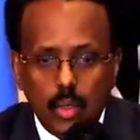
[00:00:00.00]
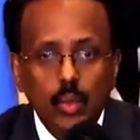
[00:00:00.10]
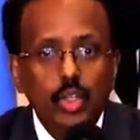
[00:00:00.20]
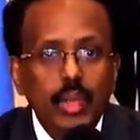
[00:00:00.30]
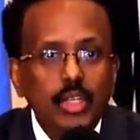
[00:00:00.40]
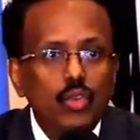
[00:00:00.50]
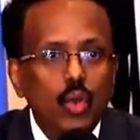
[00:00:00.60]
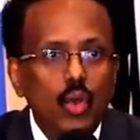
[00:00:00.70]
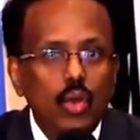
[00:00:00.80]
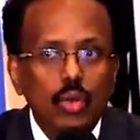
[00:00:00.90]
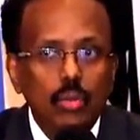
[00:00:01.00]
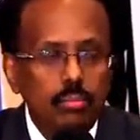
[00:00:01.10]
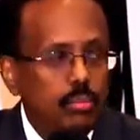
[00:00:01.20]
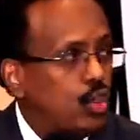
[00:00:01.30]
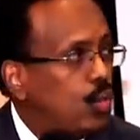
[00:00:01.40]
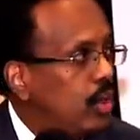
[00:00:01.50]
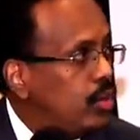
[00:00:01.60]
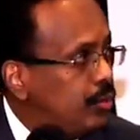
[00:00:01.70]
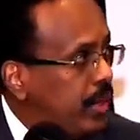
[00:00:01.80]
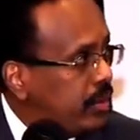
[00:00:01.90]
which based on mutual
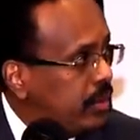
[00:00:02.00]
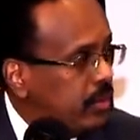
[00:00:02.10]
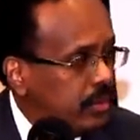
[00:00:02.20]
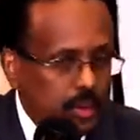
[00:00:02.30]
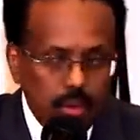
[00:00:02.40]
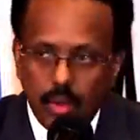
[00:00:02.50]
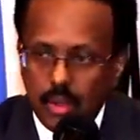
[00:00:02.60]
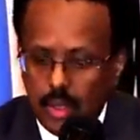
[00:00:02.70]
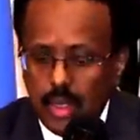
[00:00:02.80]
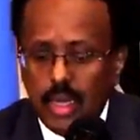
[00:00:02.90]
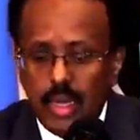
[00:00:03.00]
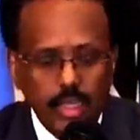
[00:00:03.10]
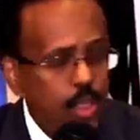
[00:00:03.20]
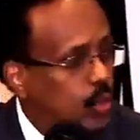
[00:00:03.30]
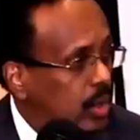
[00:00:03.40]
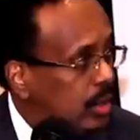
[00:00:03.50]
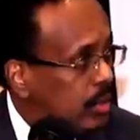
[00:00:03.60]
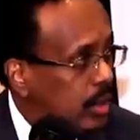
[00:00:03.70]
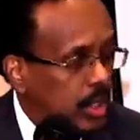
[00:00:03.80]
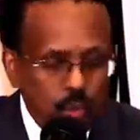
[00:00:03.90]
respect and equal
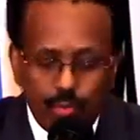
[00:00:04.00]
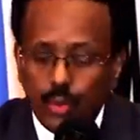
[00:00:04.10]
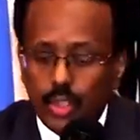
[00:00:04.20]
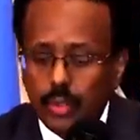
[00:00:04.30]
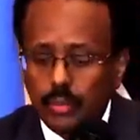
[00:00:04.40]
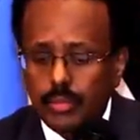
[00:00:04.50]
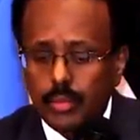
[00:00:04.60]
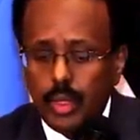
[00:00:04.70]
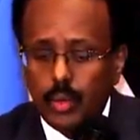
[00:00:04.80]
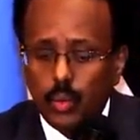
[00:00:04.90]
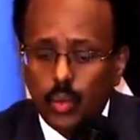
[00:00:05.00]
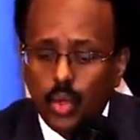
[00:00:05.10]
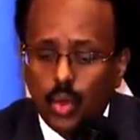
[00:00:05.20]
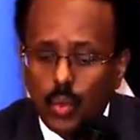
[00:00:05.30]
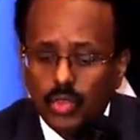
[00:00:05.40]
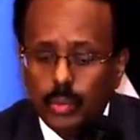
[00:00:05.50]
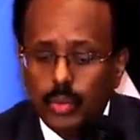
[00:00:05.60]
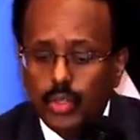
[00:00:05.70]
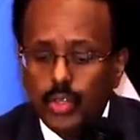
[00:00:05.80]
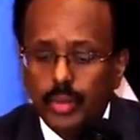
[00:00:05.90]
footing, and we always
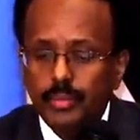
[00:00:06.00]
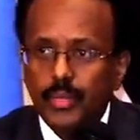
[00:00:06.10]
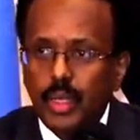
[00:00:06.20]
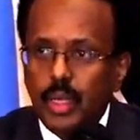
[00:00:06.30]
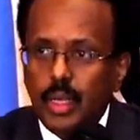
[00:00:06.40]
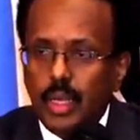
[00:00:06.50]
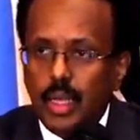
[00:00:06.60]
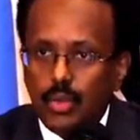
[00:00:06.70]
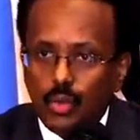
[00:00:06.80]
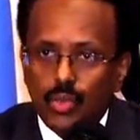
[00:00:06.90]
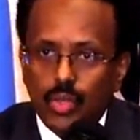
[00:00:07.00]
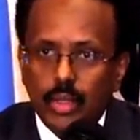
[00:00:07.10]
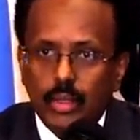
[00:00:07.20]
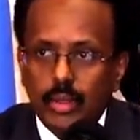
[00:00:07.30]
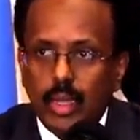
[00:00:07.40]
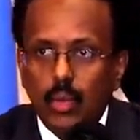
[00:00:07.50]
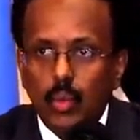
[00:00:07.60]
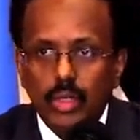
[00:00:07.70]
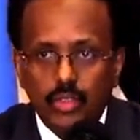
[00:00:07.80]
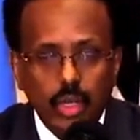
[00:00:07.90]
appreciate. As you said,
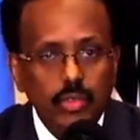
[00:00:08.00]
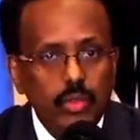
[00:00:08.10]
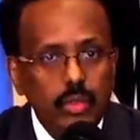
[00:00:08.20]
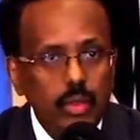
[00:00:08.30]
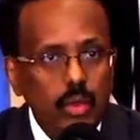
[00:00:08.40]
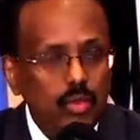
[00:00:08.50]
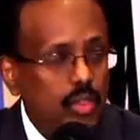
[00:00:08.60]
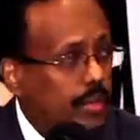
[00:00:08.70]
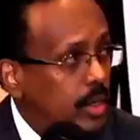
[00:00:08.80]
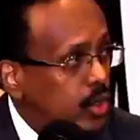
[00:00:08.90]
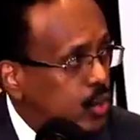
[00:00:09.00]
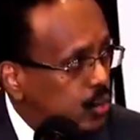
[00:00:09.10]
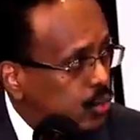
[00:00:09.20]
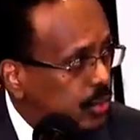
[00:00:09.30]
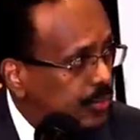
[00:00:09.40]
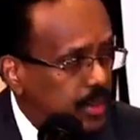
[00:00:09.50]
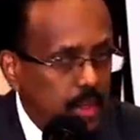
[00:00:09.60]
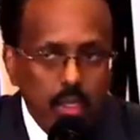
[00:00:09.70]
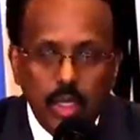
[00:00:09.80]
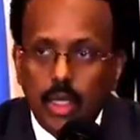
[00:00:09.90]
we discussed on several issues,
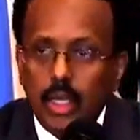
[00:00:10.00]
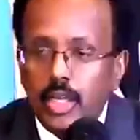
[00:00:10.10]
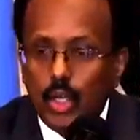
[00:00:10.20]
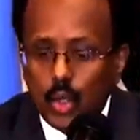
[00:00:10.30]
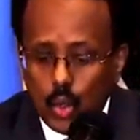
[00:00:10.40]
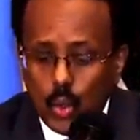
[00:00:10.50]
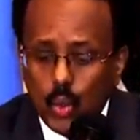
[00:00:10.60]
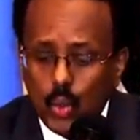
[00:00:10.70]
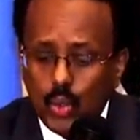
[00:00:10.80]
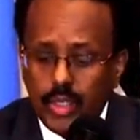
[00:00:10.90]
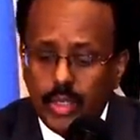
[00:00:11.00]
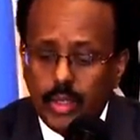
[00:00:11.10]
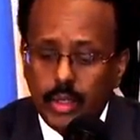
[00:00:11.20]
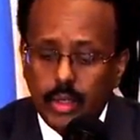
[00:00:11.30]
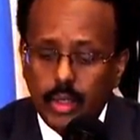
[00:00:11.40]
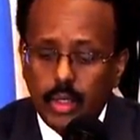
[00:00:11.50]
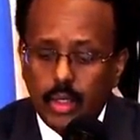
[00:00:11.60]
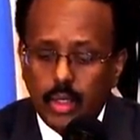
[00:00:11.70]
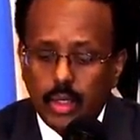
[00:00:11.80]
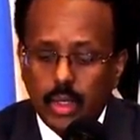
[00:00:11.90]
including
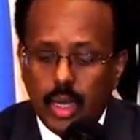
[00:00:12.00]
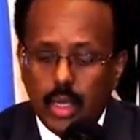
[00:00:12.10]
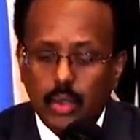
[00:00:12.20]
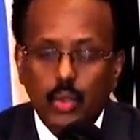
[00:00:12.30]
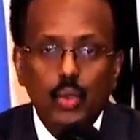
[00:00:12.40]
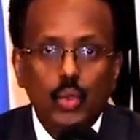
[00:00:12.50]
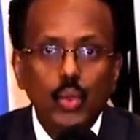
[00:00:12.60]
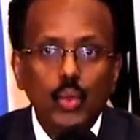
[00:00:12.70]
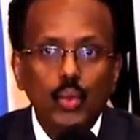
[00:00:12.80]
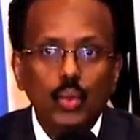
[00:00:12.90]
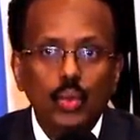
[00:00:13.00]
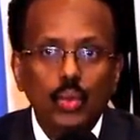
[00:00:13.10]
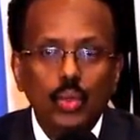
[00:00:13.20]
to